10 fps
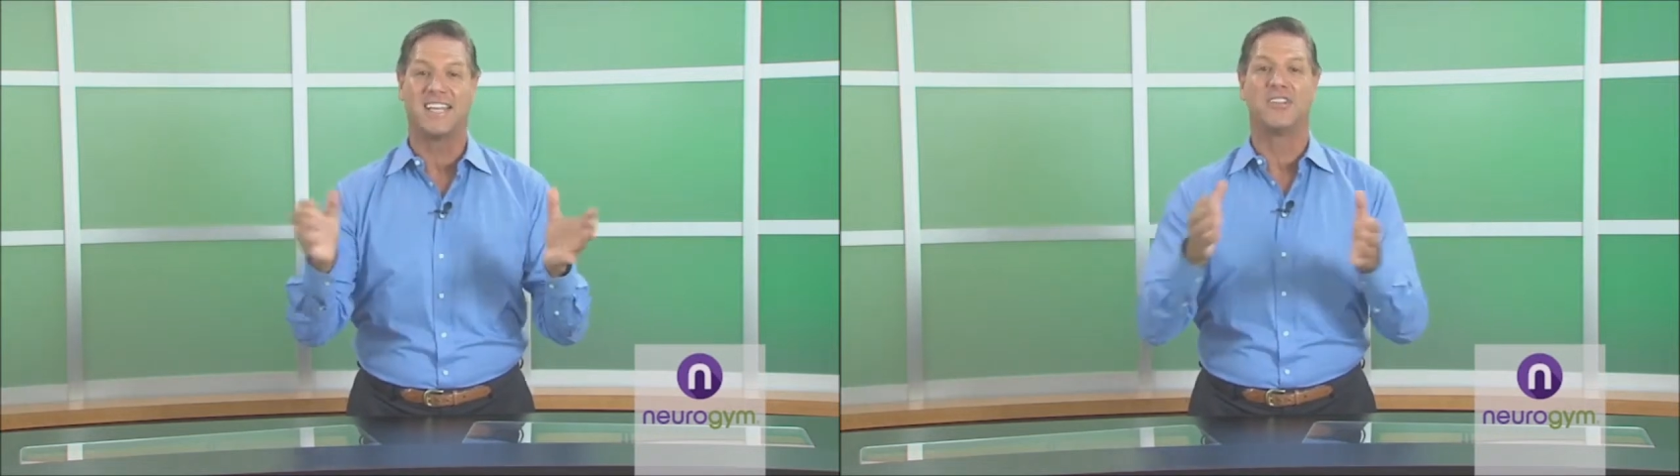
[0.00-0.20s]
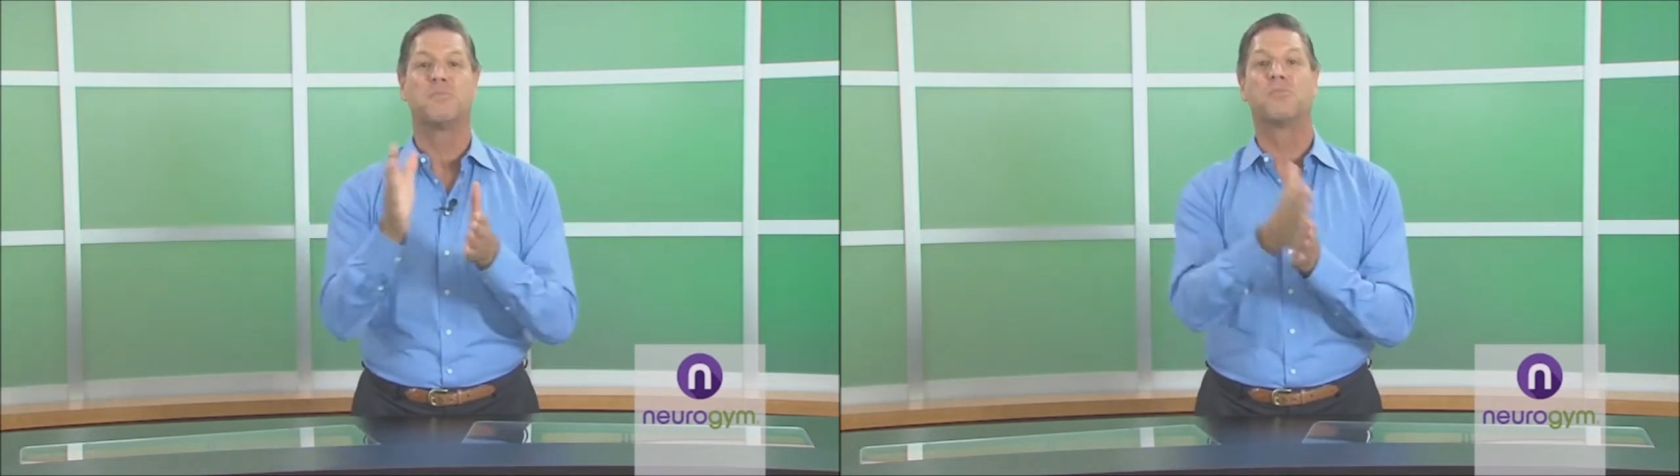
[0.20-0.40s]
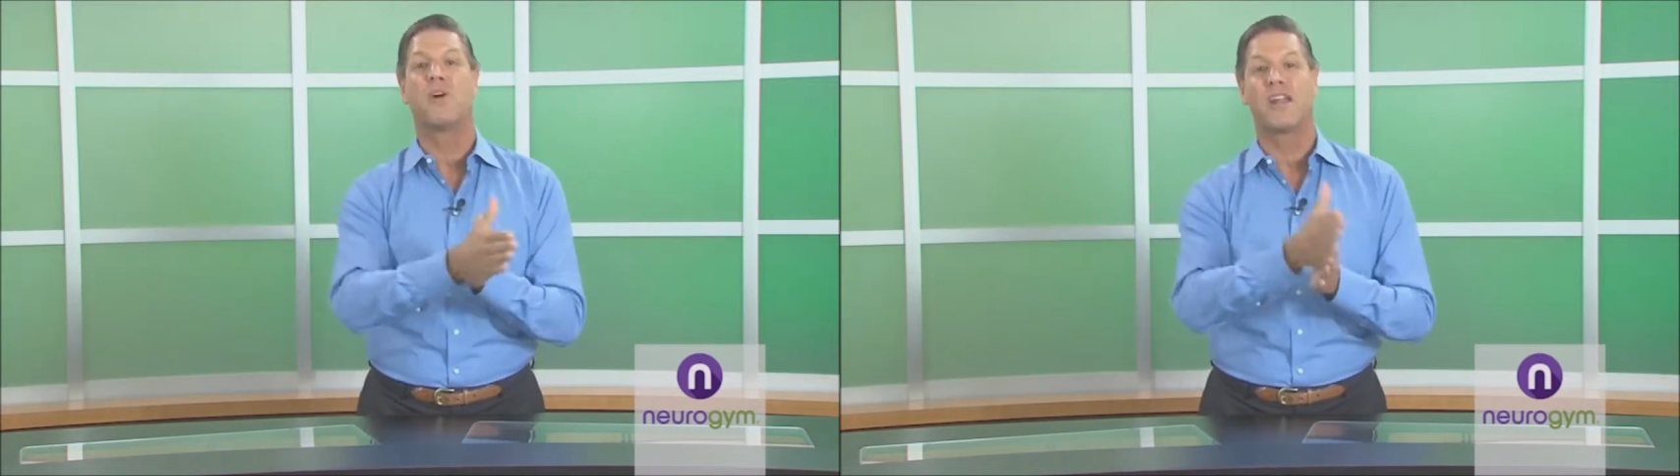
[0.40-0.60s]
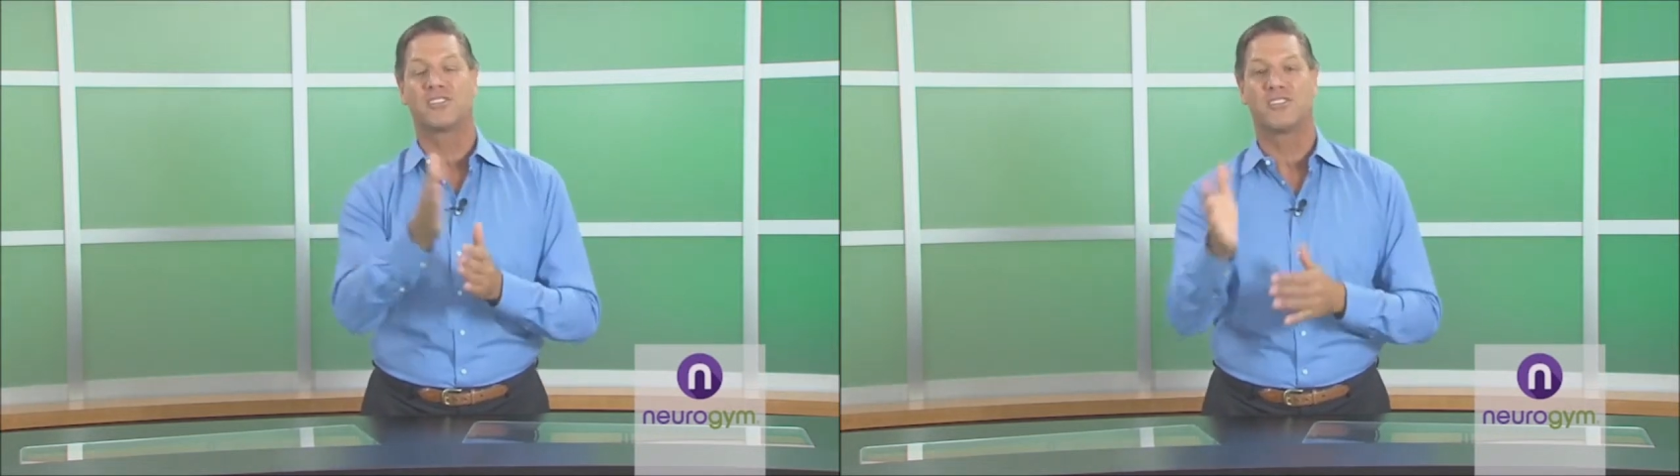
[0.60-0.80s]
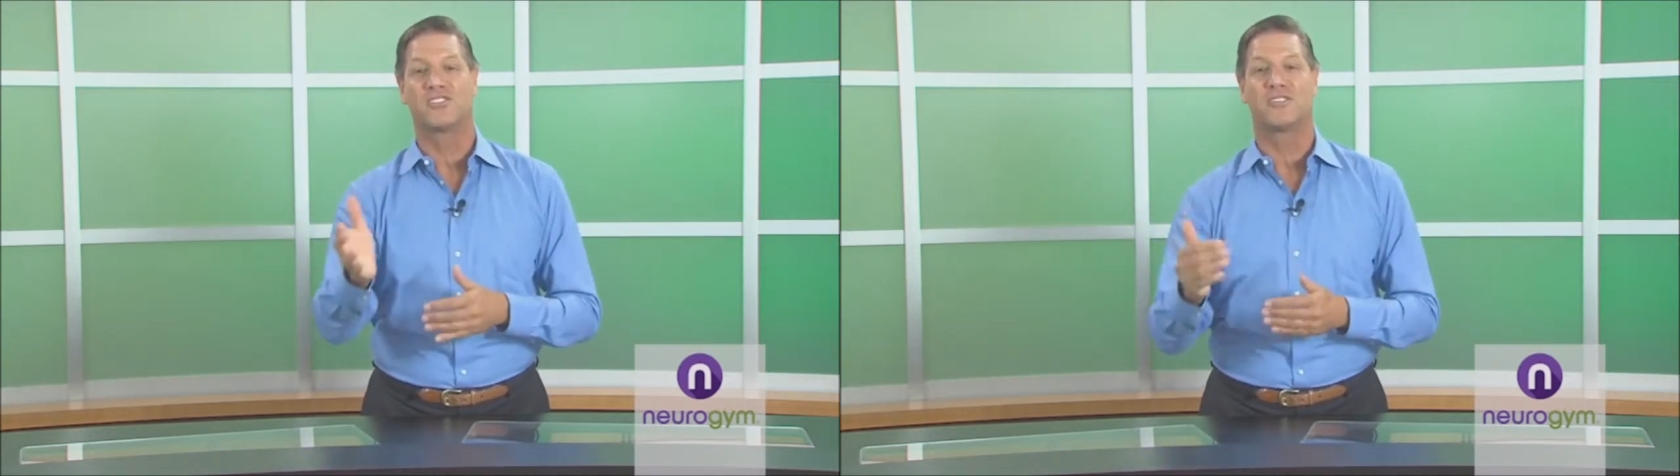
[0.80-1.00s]
your product
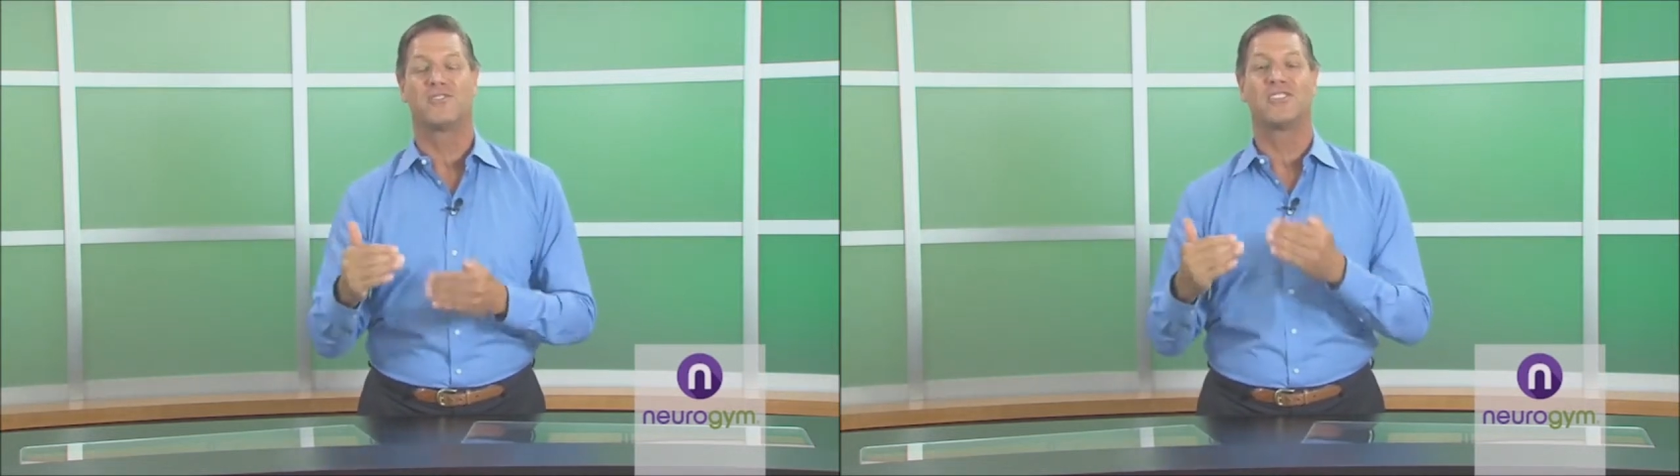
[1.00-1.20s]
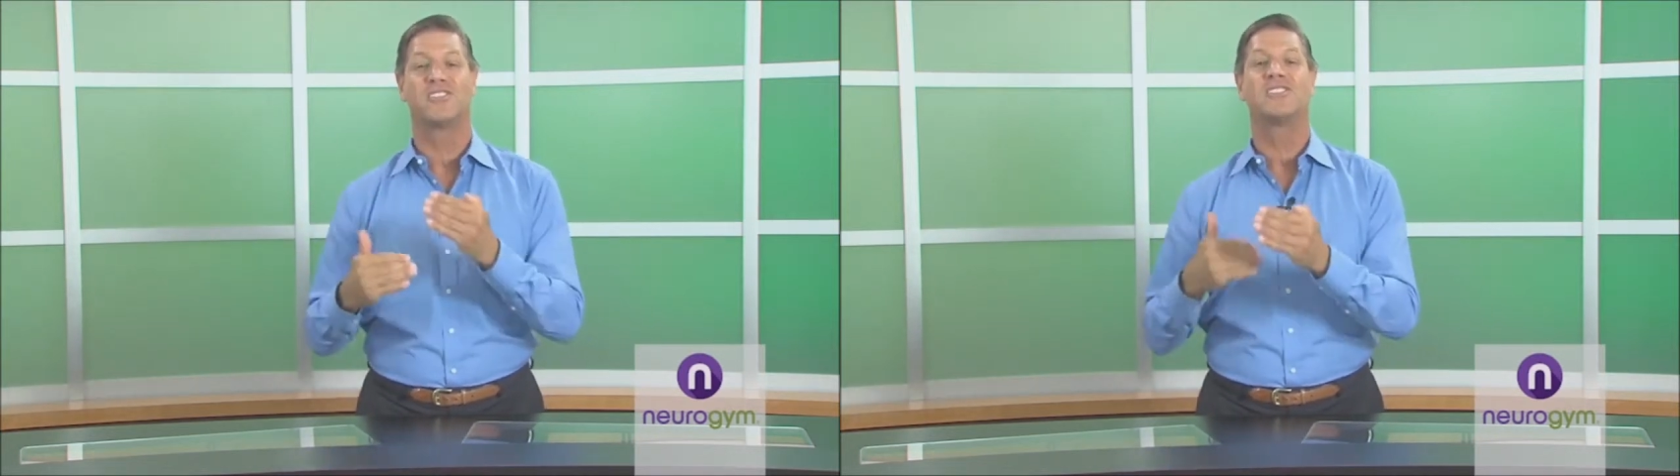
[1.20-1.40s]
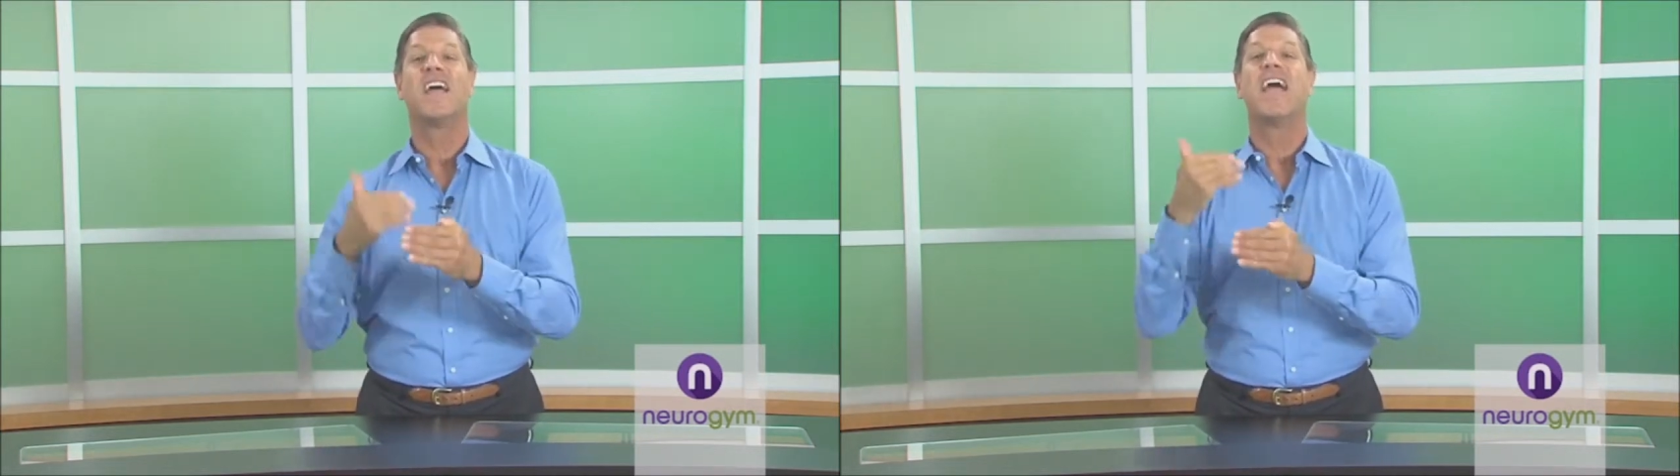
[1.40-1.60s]
or services